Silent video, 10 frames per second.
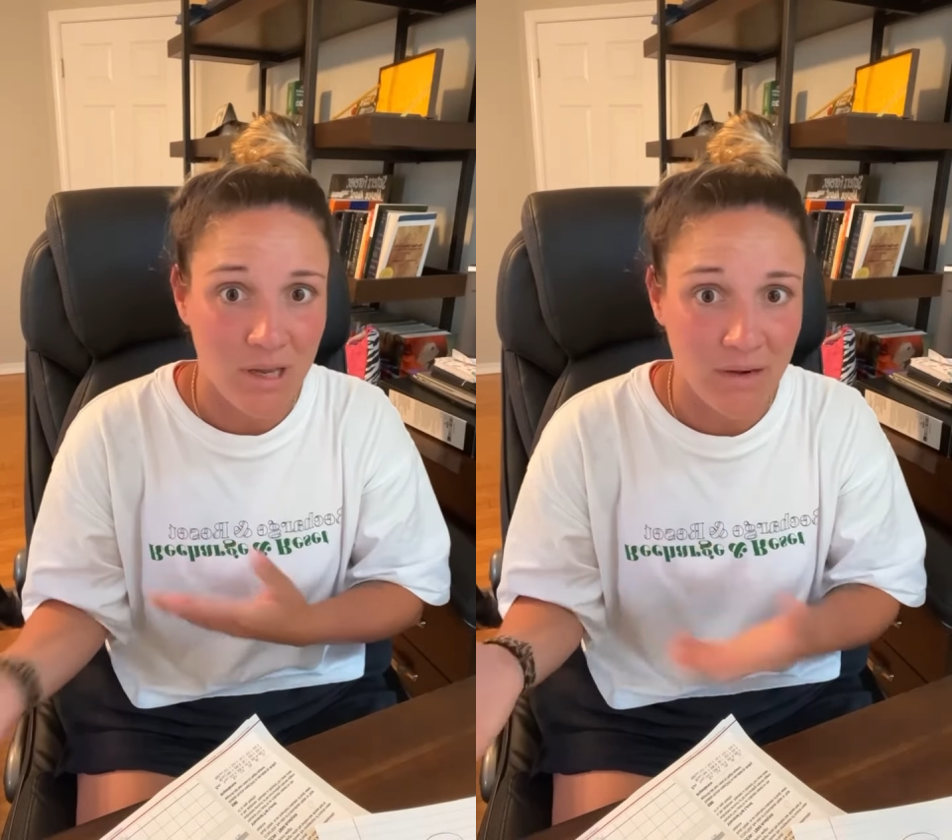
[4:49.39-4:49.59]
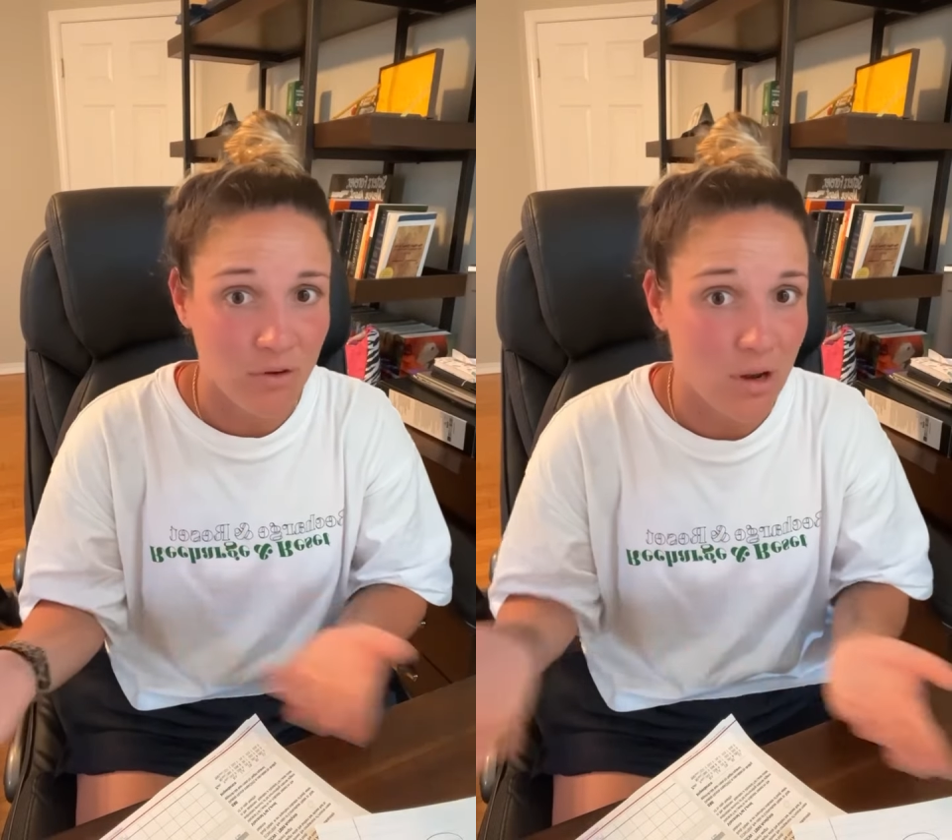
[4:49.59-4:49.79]

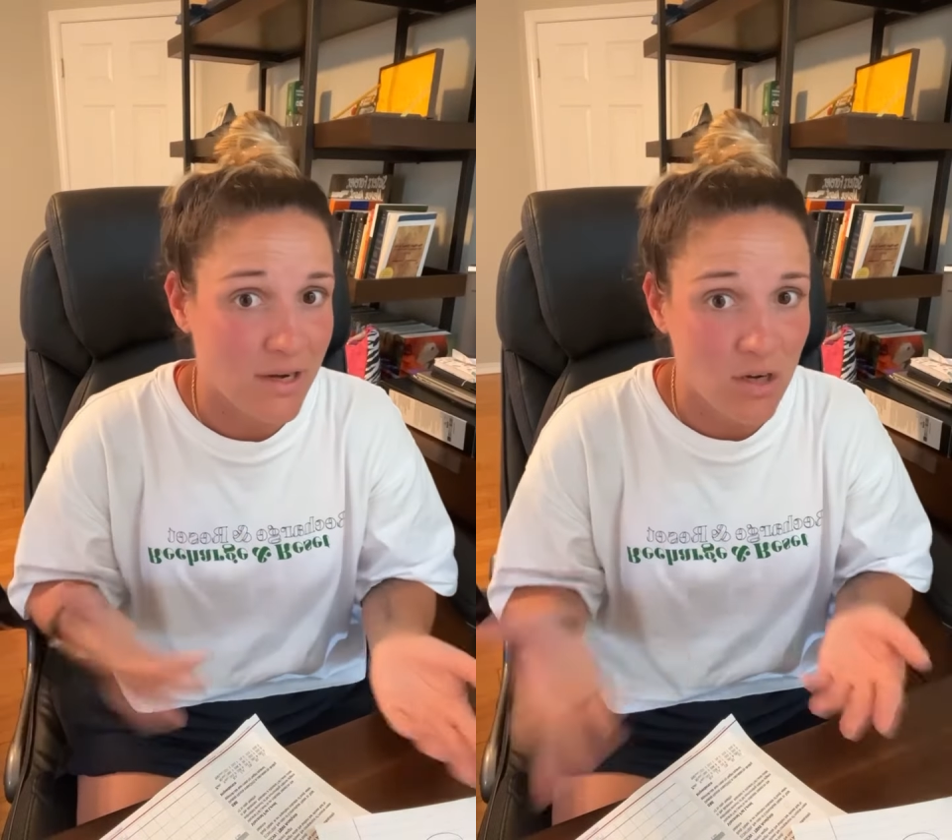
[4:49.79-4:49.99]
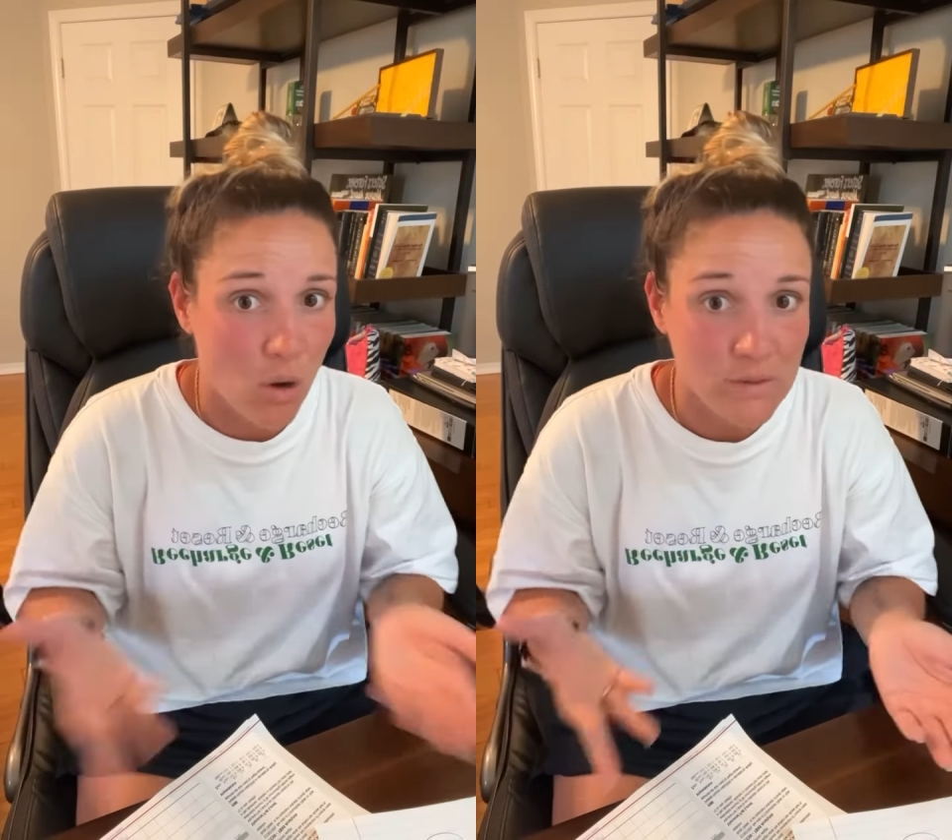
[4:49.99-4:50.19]
I
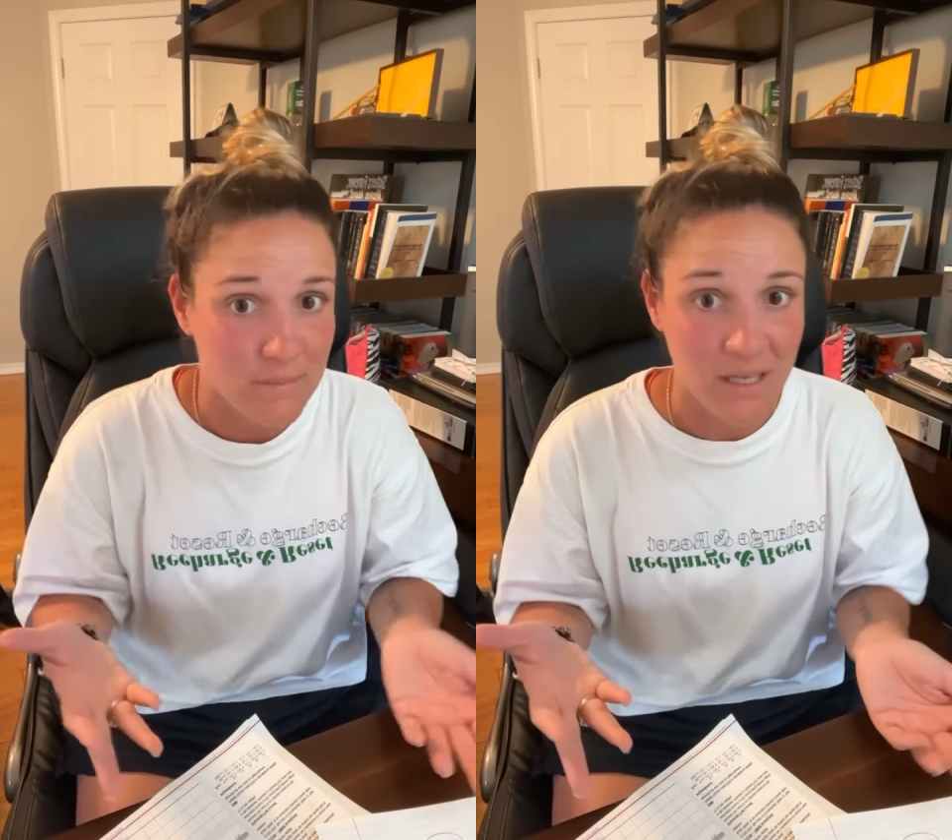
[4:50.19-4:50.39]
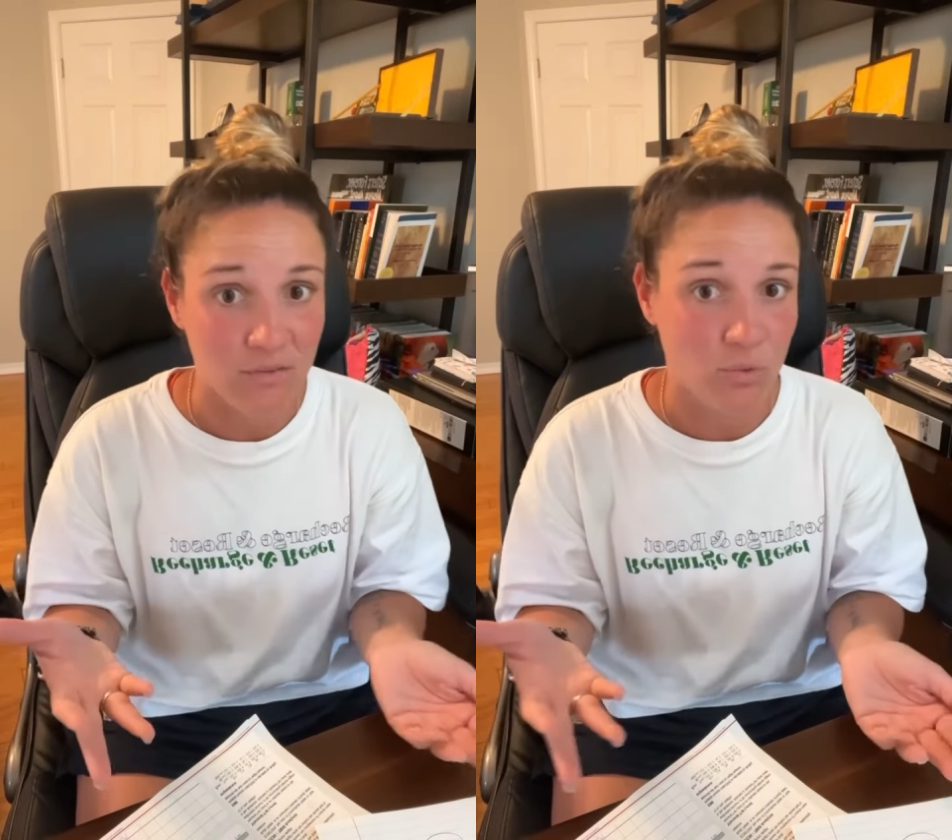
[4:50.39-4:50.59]
didn't always
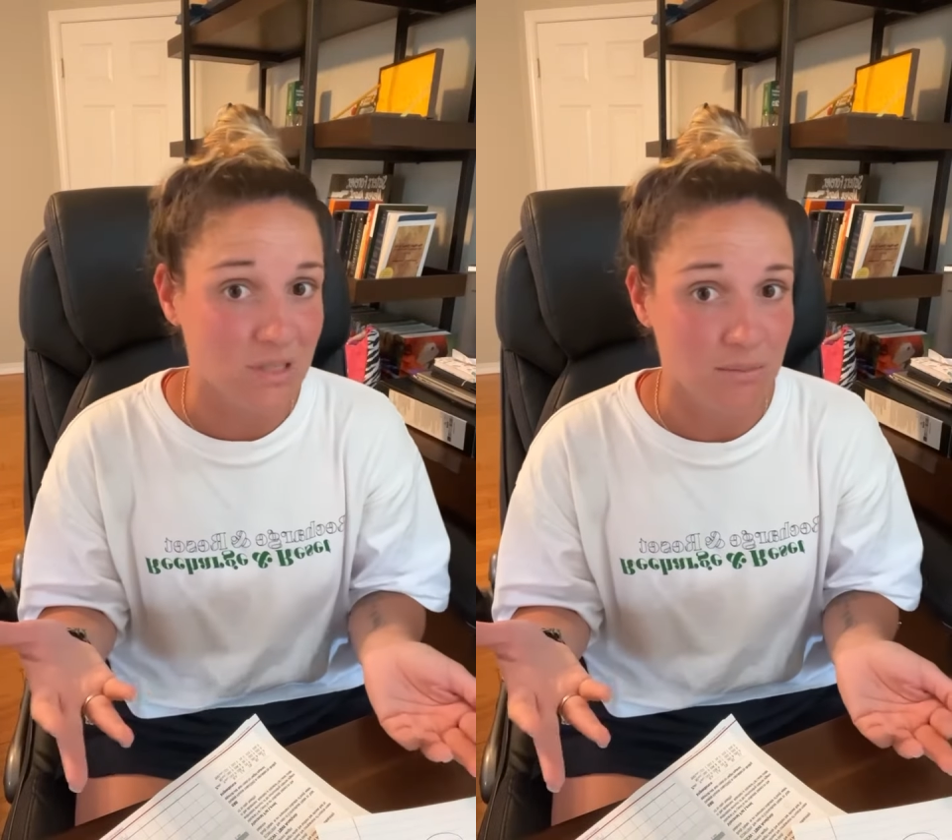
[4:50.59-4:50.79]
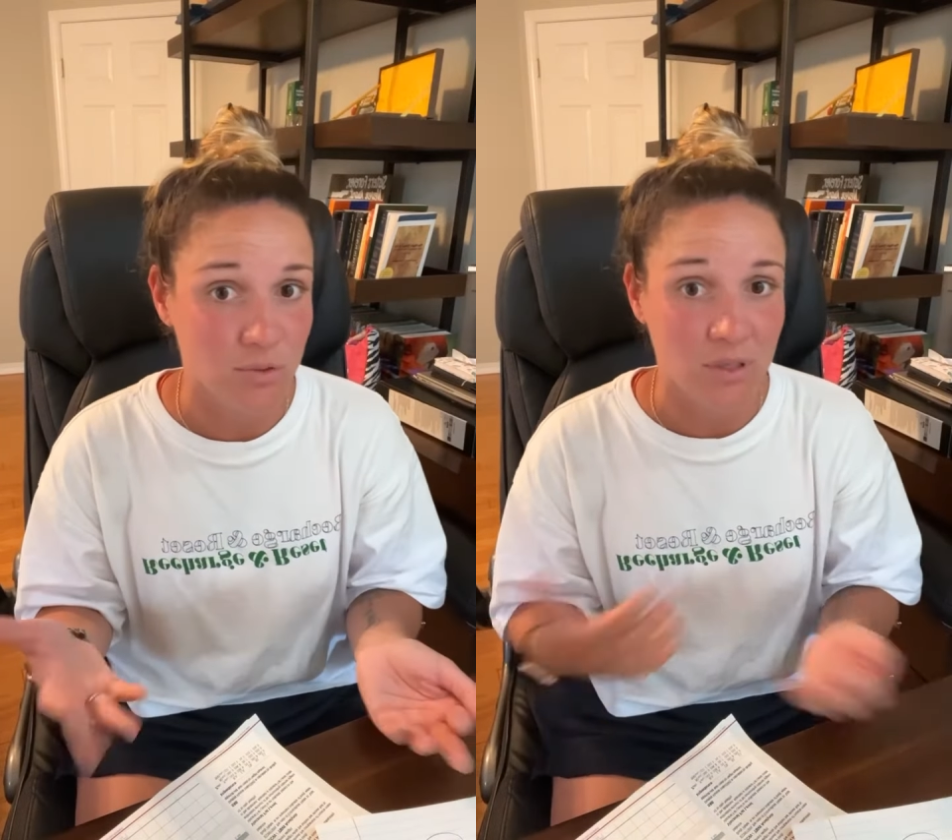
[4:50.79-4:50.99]
make it 4
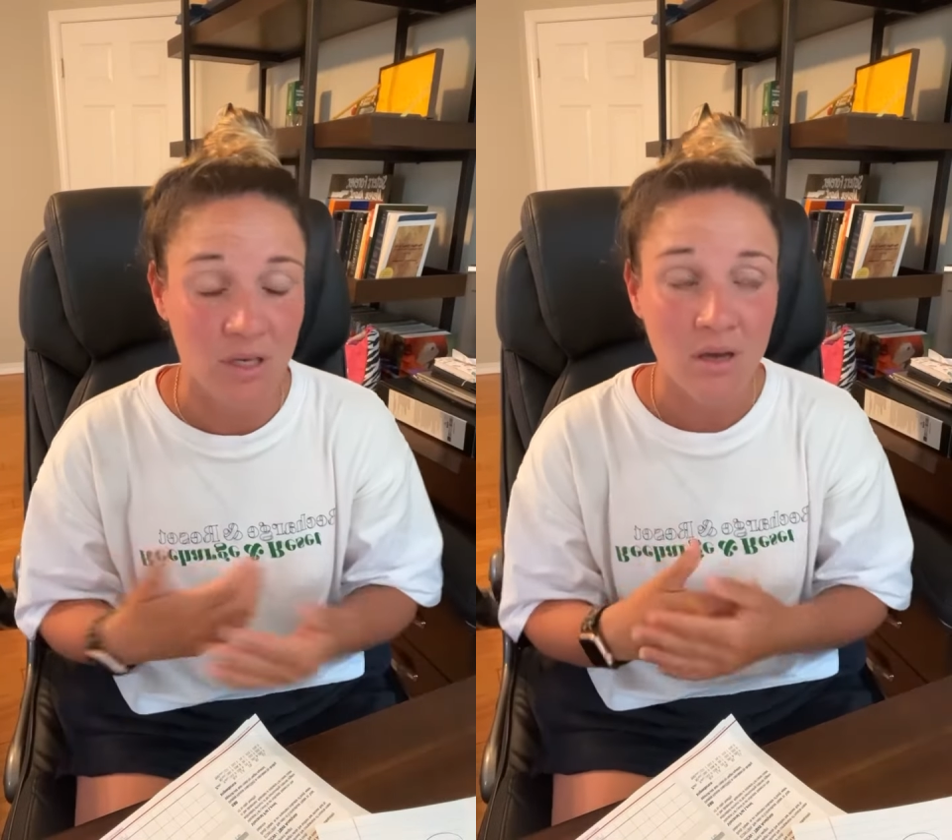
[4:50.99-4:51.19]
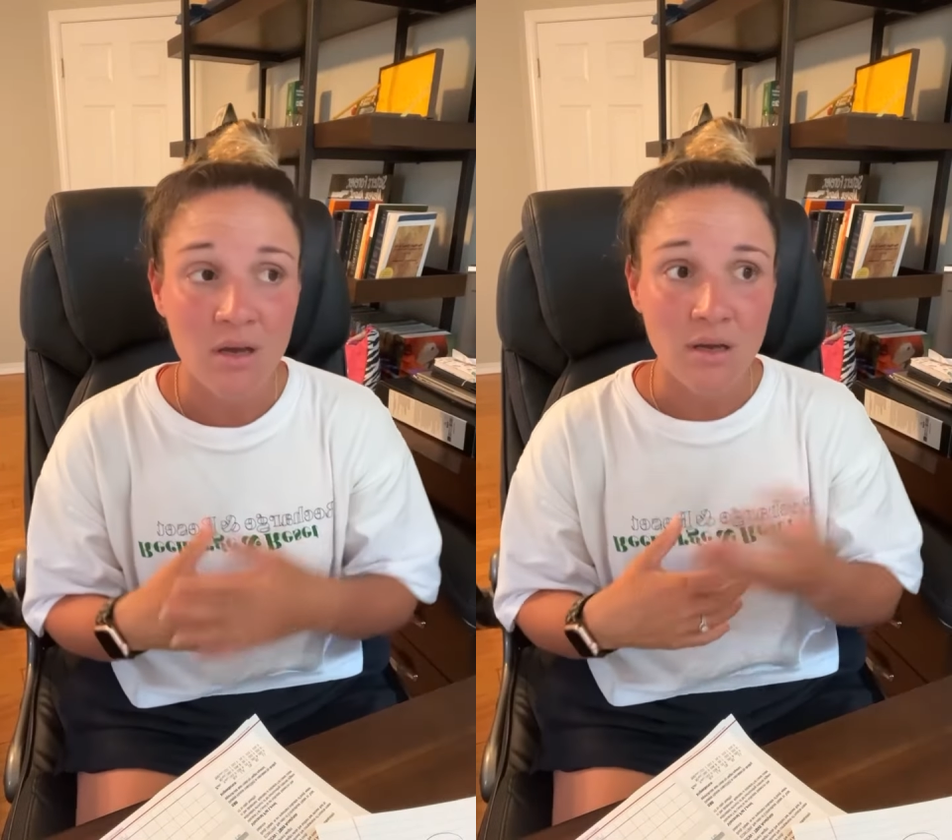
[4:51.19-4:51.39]
times a week.